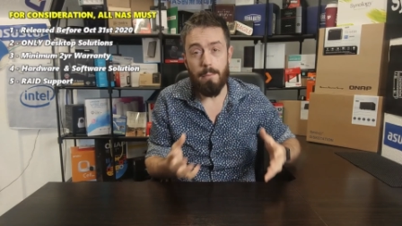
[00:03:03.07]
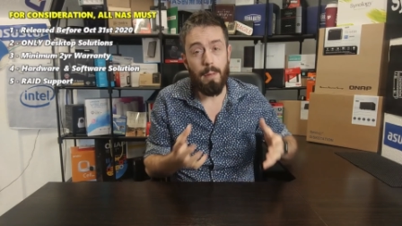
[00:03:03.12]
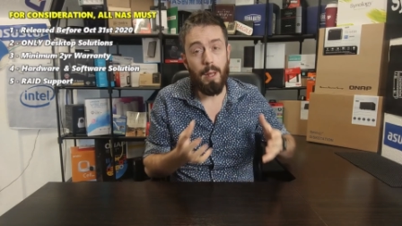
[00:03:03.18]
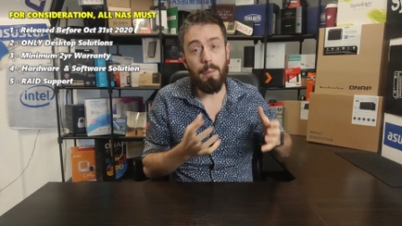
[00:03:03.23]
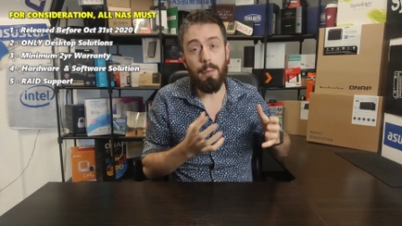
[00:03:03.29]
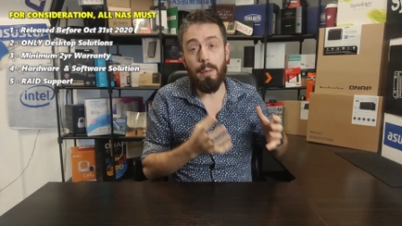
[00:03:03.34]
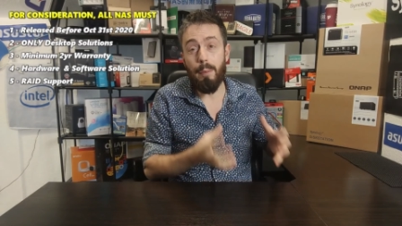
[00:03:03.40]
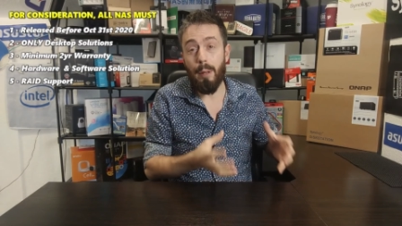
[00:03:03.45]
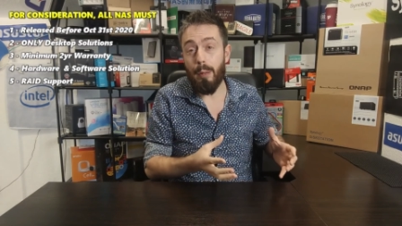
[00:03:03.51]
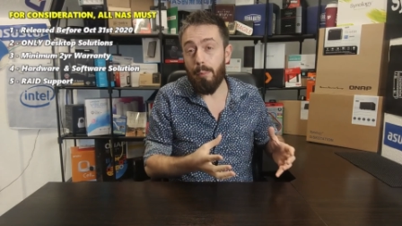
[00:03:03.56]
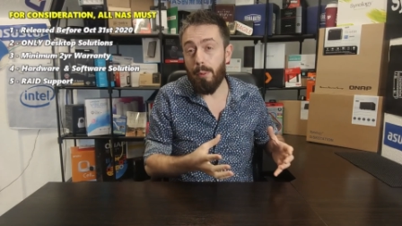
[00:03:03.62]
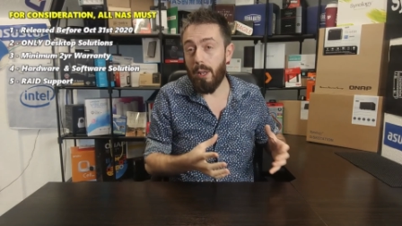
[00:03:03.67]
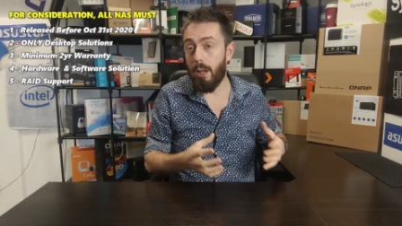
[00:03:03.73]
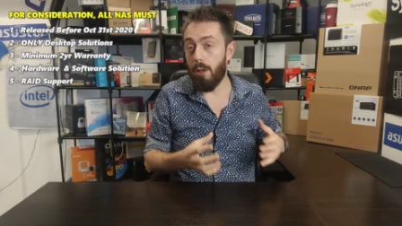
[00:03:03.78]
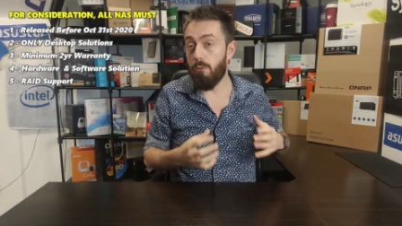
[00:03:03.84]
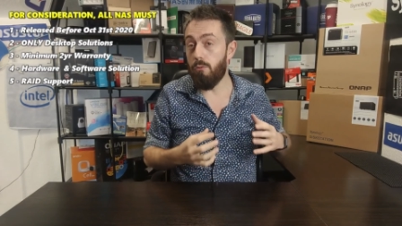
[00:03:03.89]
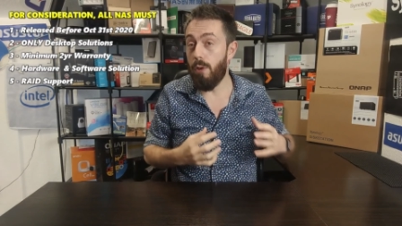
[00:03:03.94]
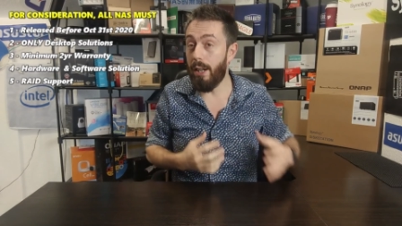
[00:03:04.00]
Maybe
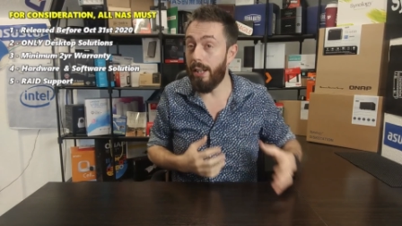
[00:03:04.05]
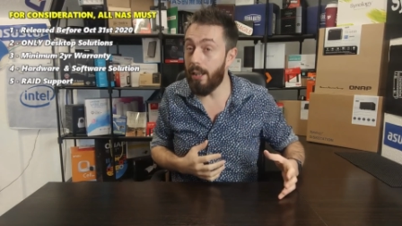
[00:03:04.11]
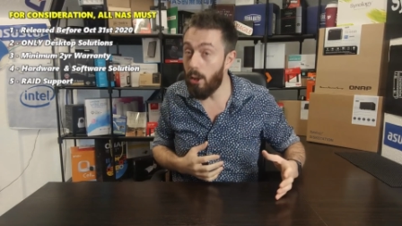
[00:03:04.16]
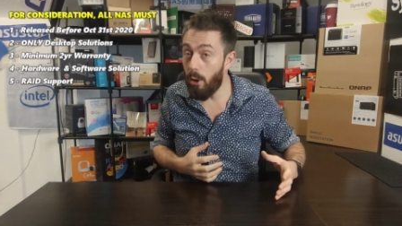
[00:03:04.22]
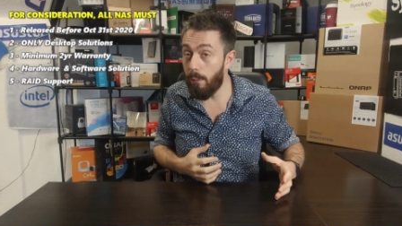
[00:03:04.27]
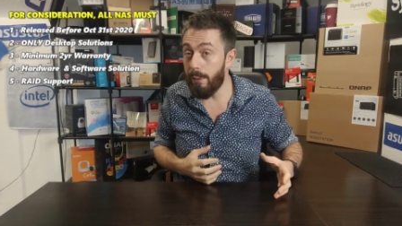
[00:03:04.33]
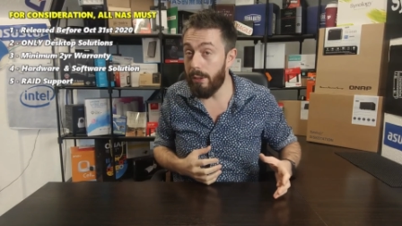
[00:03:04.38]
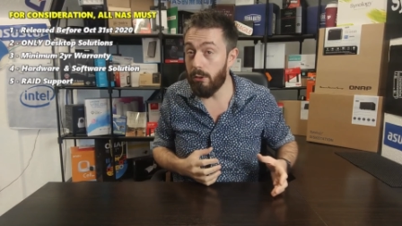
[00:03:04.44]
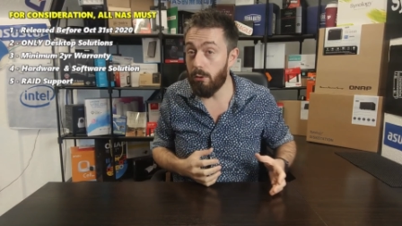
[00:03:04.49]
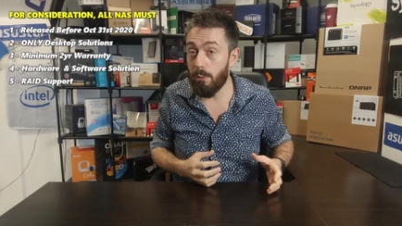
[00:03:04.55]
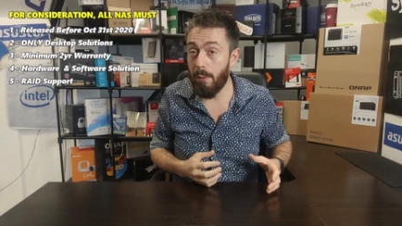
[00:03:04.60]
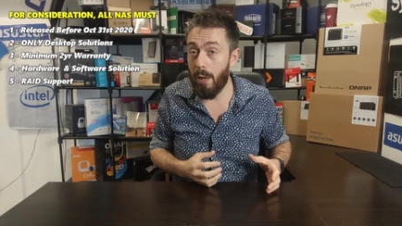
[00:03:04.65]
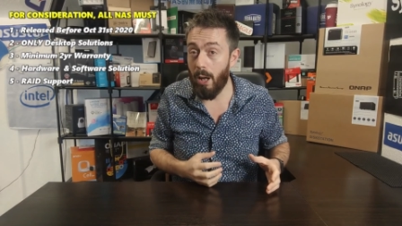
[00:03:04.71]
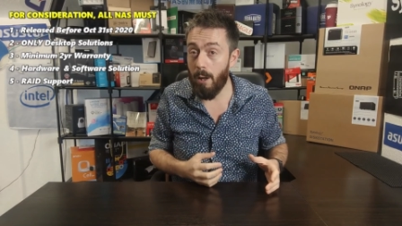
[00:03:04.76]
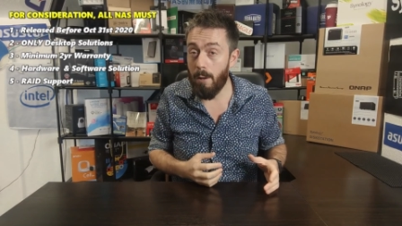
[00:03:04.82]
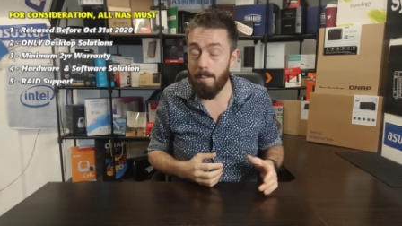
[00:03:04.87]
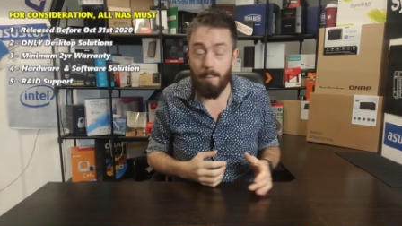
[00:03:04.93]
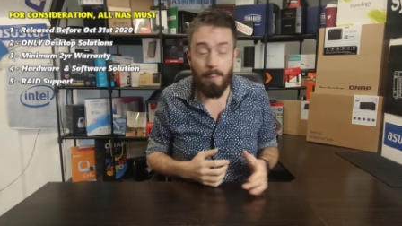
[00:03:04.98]
people that are running an office from
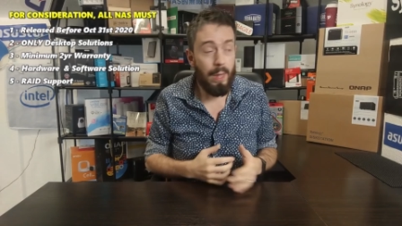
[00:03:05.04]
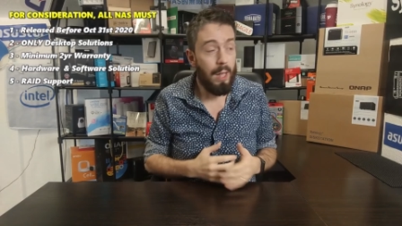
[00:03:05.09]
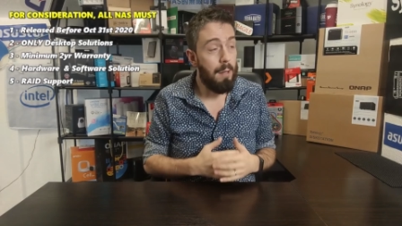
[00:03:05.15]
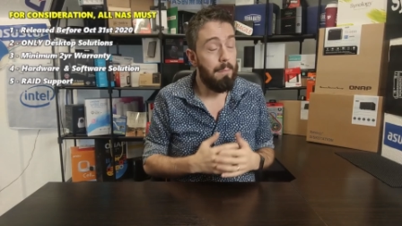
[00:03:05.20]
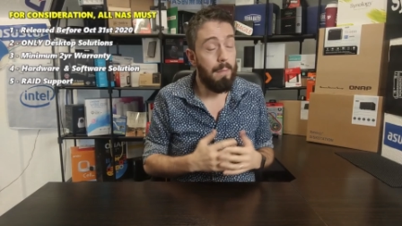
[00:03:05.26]
home,